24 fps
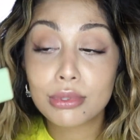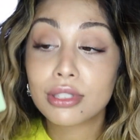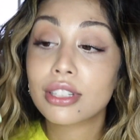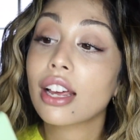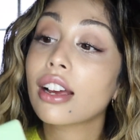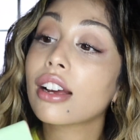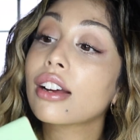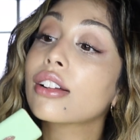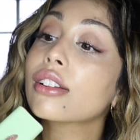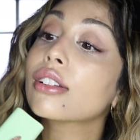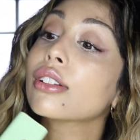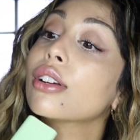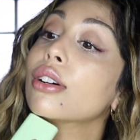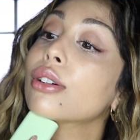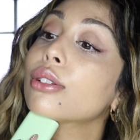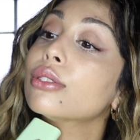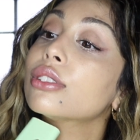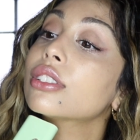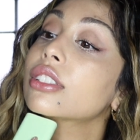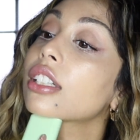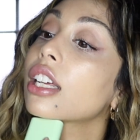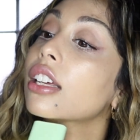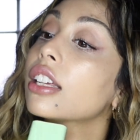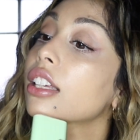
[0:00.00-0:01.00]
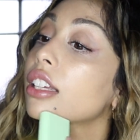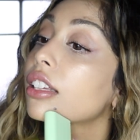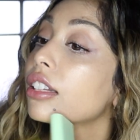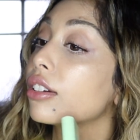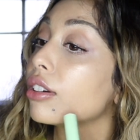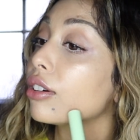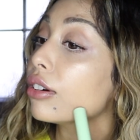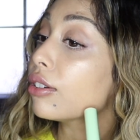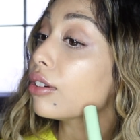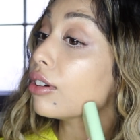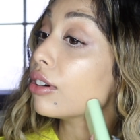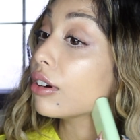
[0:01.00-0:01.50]
that glow set in
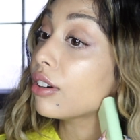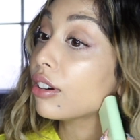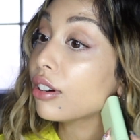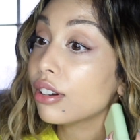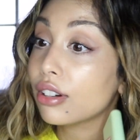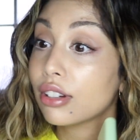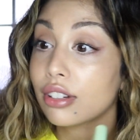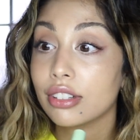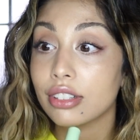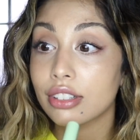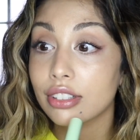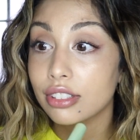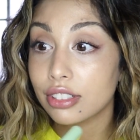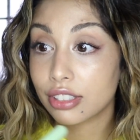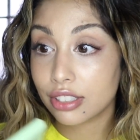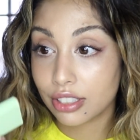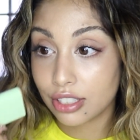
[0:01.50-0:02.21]
all